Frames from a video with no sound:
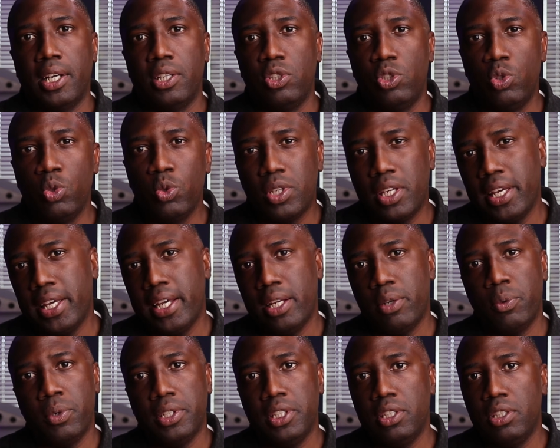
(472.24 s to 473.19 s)
you
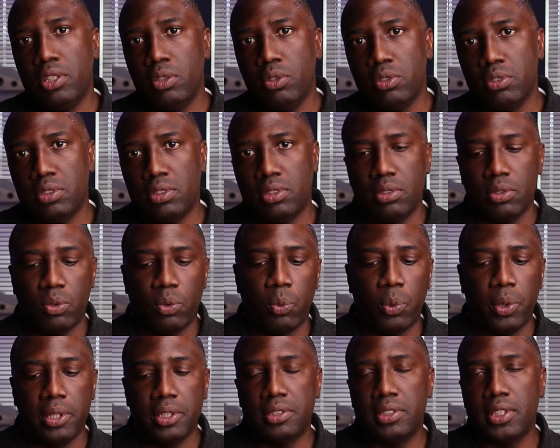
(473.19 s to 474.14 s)
can't really use
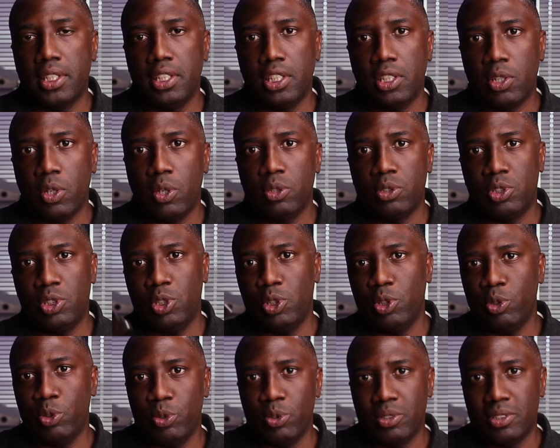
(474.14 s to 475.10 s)
Real Steady Go
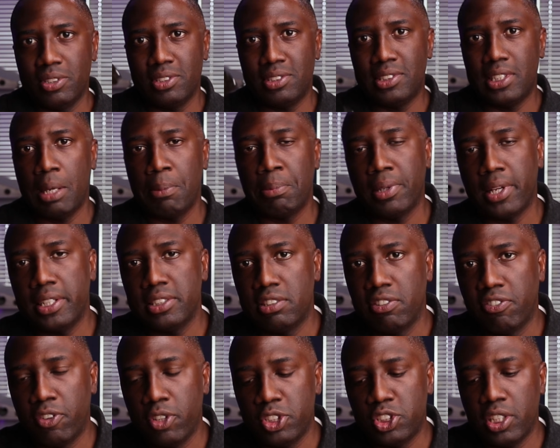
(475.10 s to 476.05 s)
to stabilize
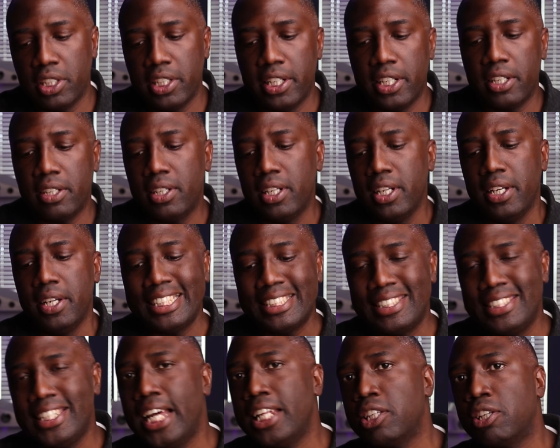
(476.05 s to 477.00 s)
the footage on here.
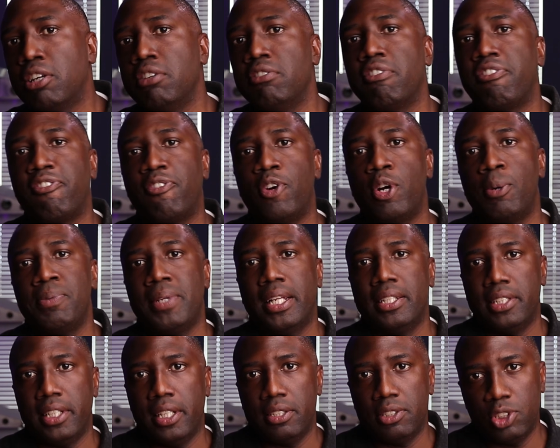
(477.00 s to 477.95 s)
It's not confirmed
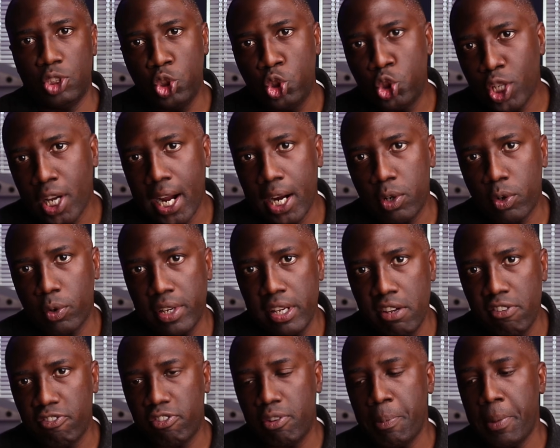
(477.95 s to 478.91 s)
that there's gyro
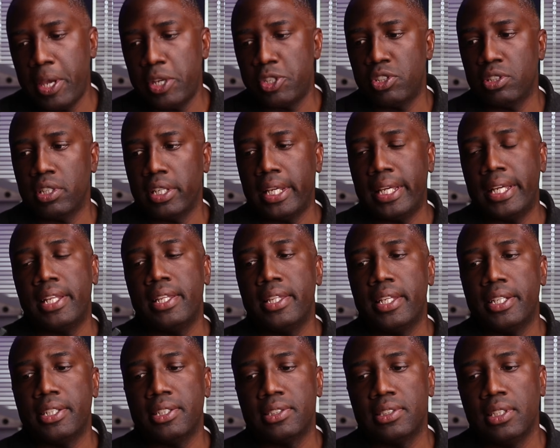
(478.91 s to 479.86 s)
information in
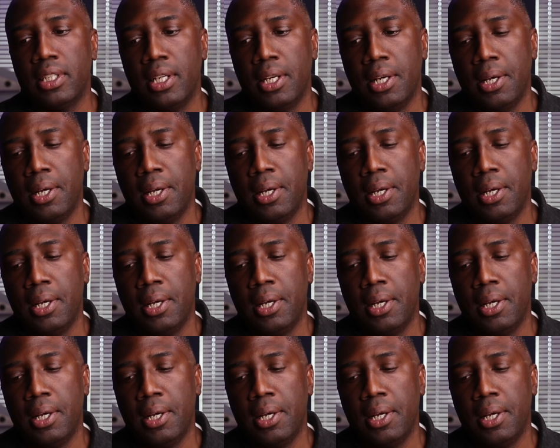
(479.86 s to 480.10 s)
this.